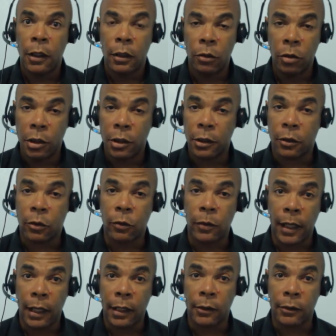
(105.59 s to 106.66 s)
you need to
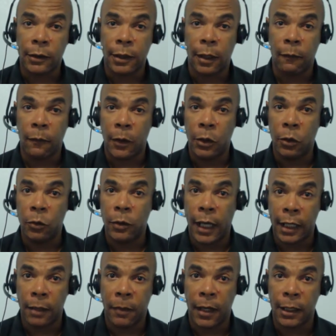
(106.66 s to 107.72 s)
create yourself a new
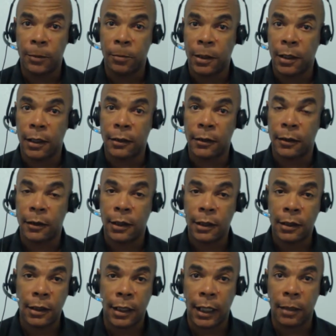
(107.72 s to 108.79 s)
database, because
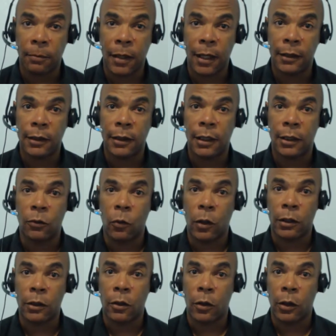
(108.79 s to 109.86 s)
this database is
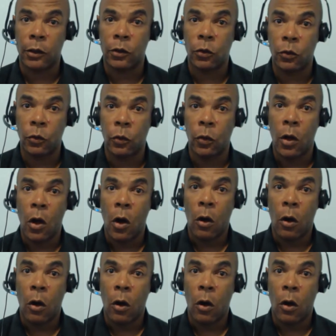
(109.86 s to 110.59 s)
what's going to